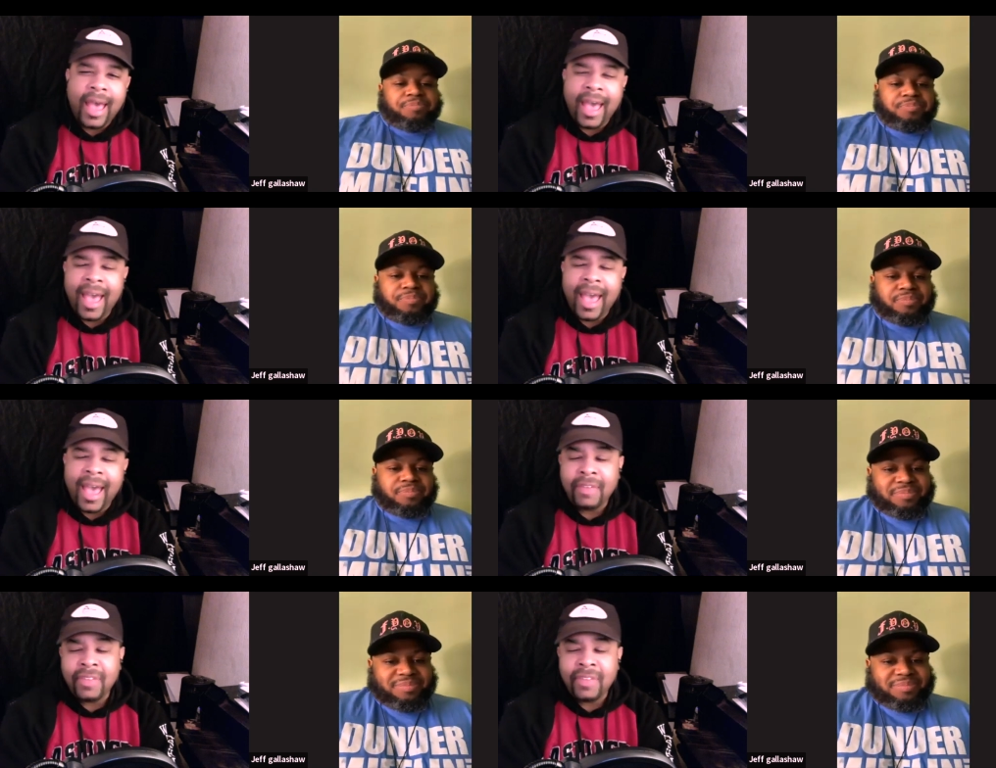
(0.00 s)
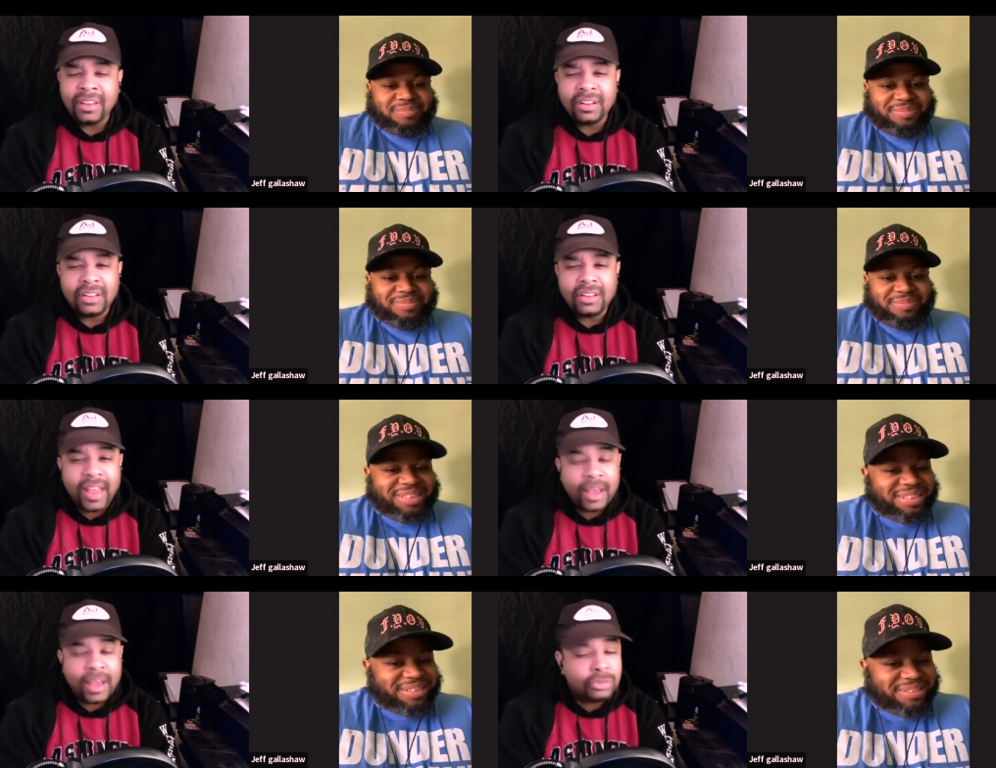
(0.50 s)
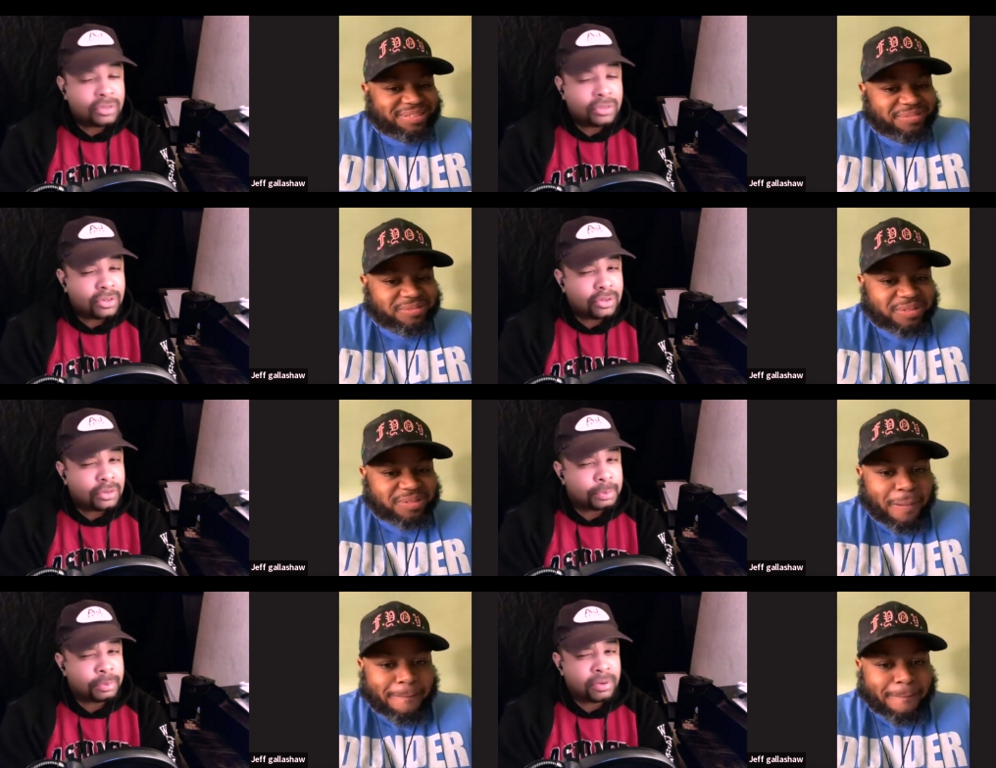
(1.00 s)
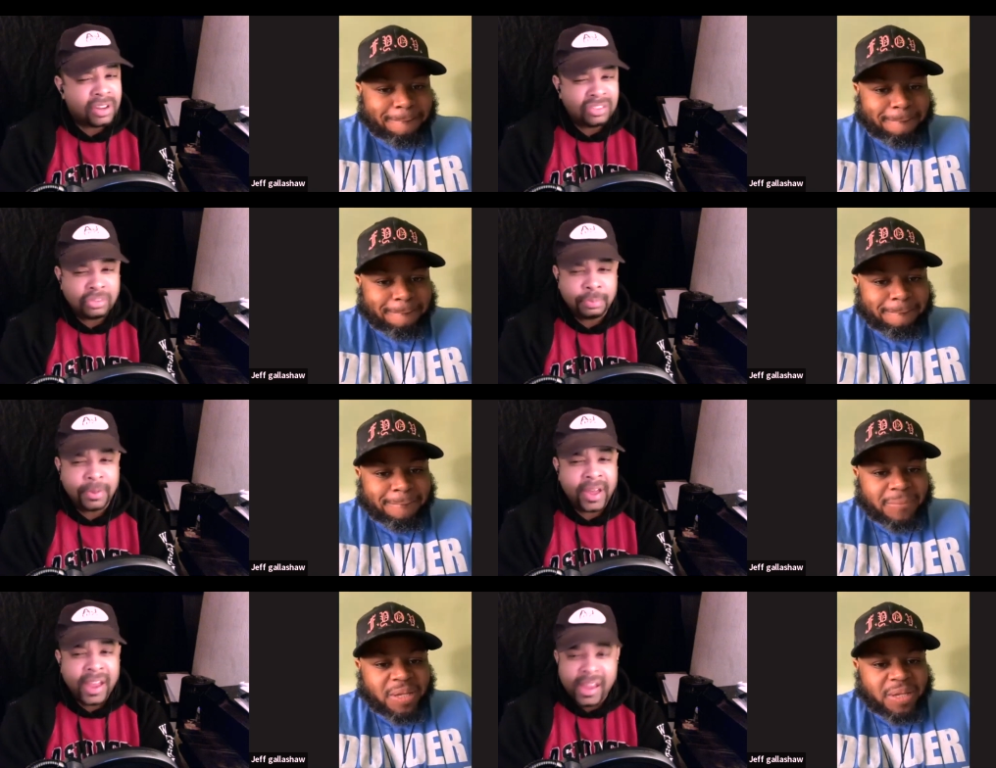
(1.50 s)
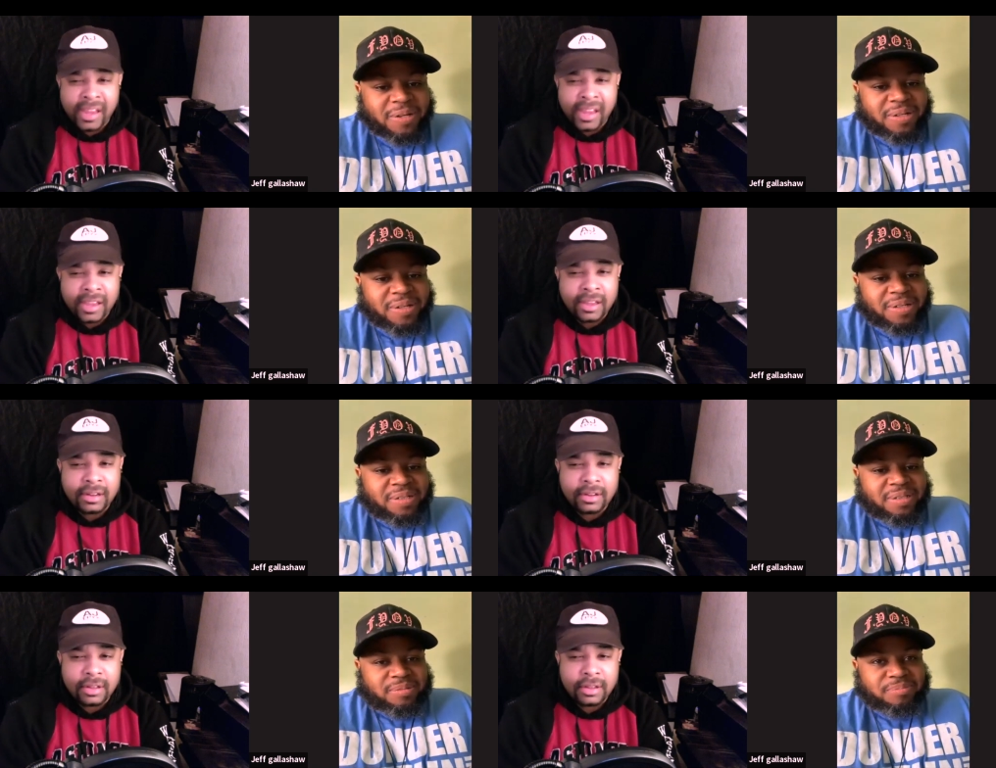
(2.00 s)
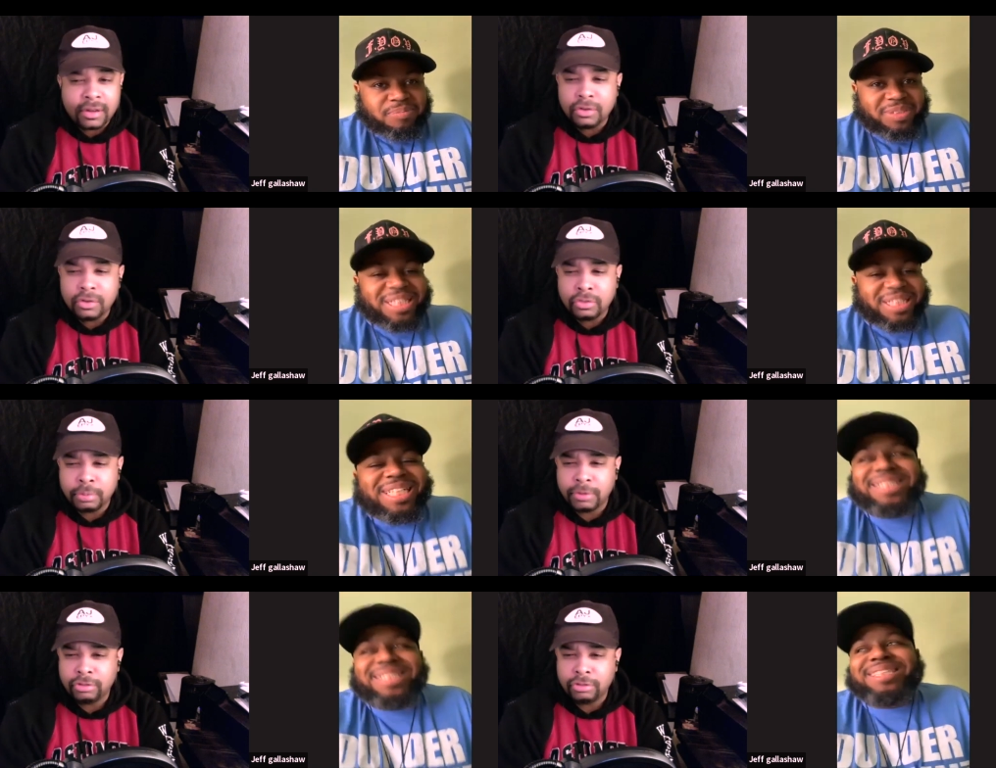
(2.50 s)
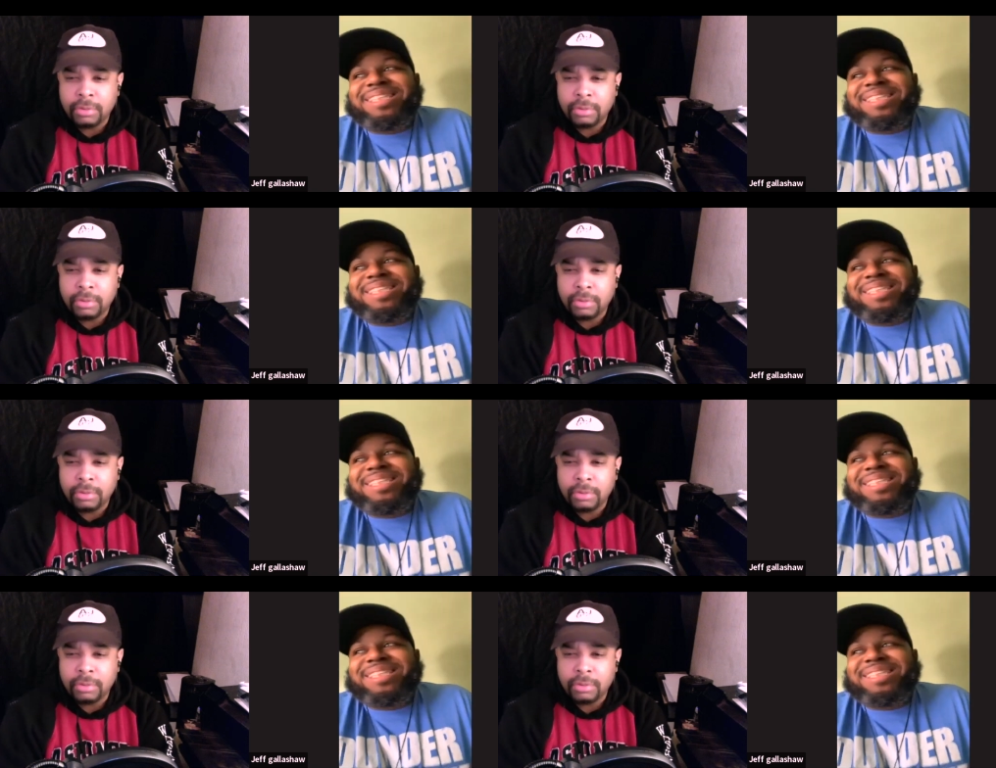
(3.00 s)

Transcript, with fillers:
Speaker 1: I'm not gonna lie, I was a little depressed by it, you know, especially